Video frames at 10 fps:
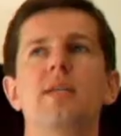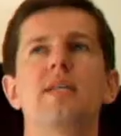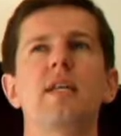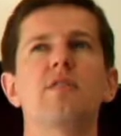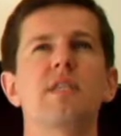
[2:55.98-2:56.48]

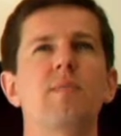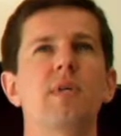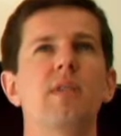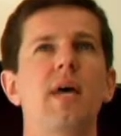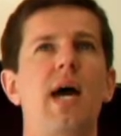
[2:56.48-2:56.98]
Sending off
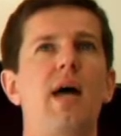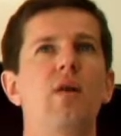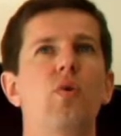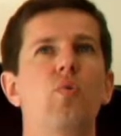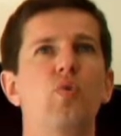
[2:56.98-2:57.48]
something that
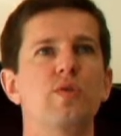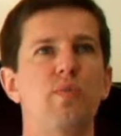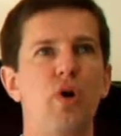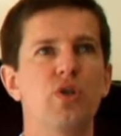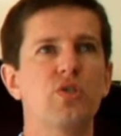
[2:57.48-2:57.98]
was
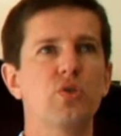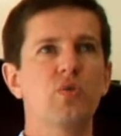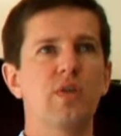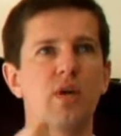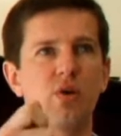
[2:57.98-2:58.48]

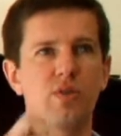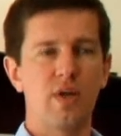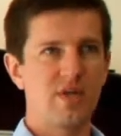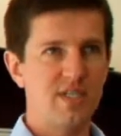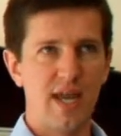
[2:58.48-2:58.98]
personal, that got
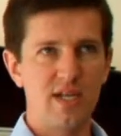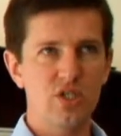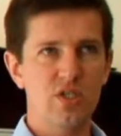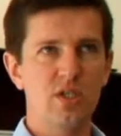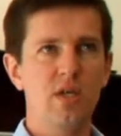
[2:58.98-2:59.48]
their
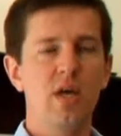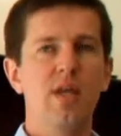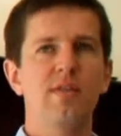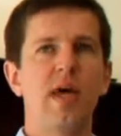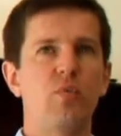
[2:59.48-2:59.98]
attention,
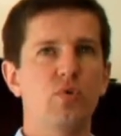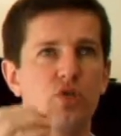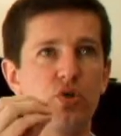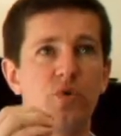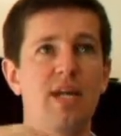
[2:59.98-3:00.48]
that was
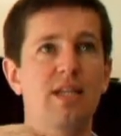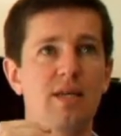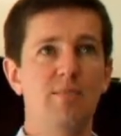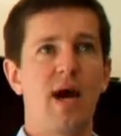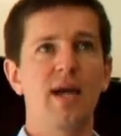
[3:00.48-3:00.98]

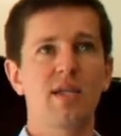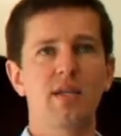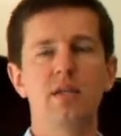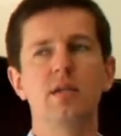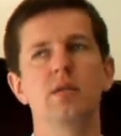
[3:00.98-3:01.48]
directly marketed,